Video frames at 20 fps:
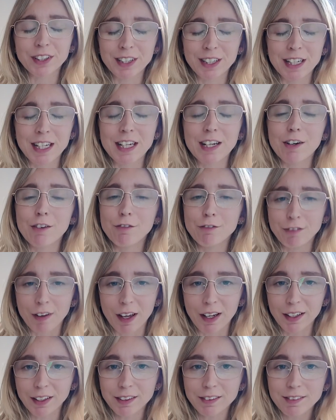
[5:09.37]
the
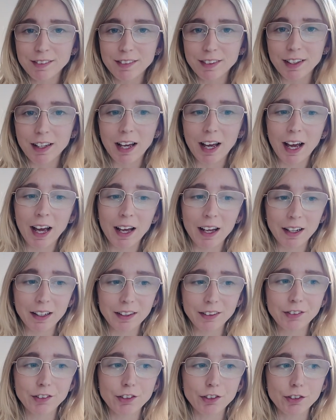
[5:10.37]
event,
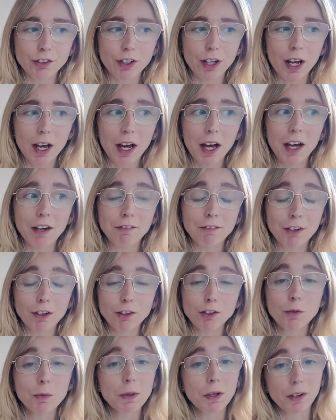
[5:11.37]
and I've
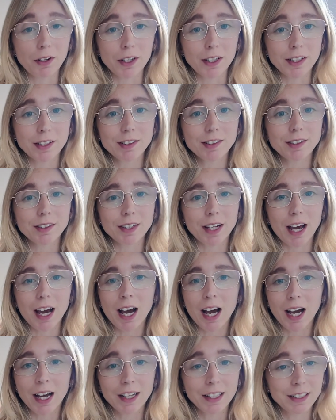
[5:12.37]
got to be honest,
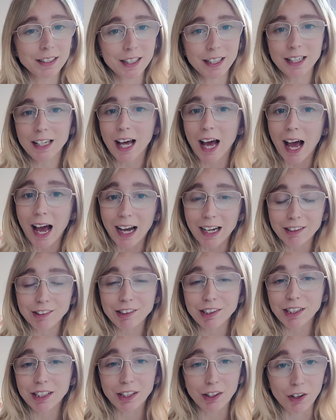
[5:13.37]
I didn't
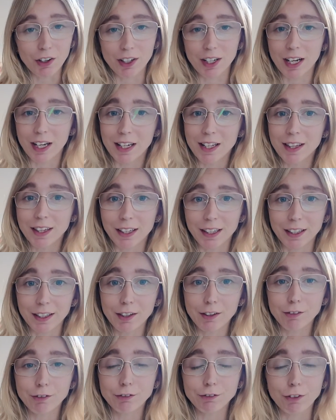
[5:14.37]
actually learn anything
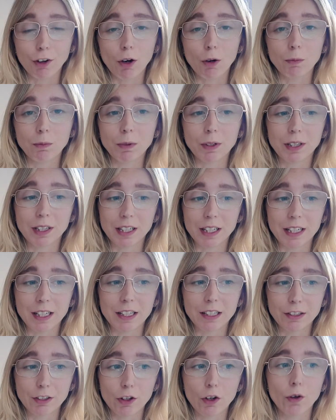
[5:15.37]
from the
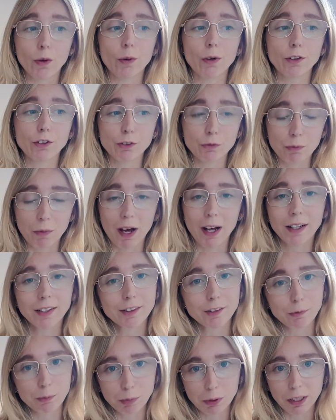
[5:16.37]
new smart
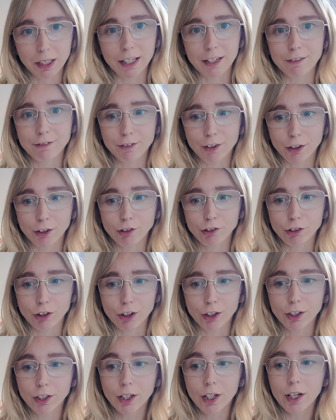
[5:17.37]
play
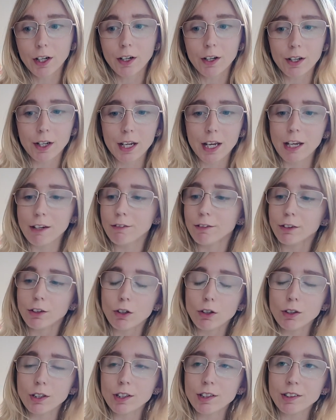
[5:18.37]
function. Even
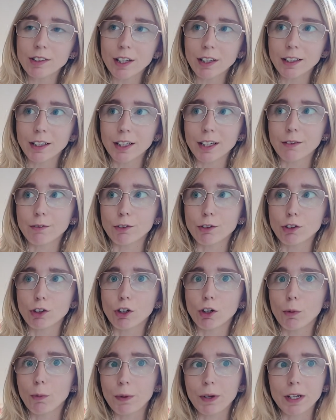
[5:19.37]
though they said that it was
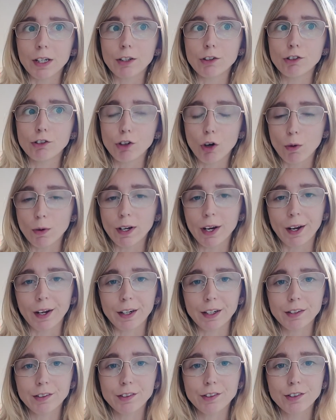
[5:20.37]
going to be
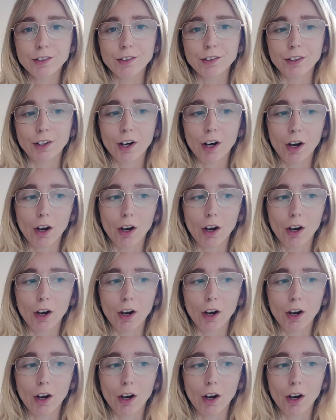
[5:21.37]
showcased,